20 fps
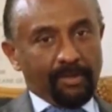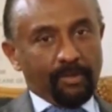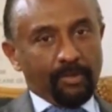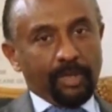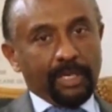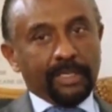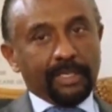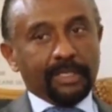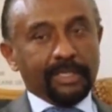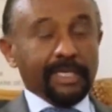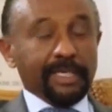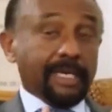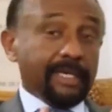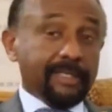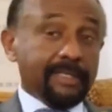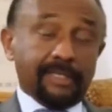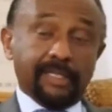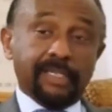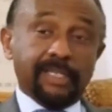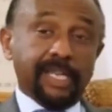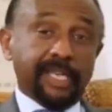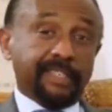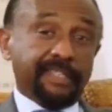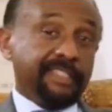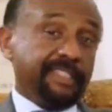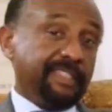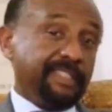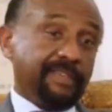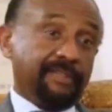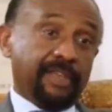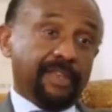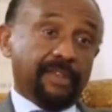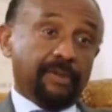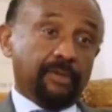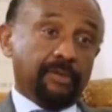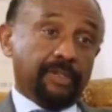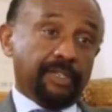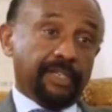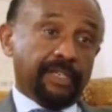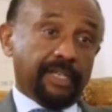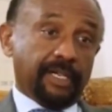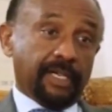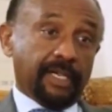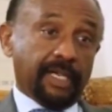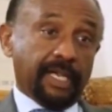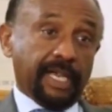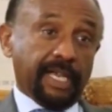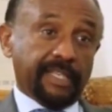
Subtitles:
Well, yeah, the DRC is a very good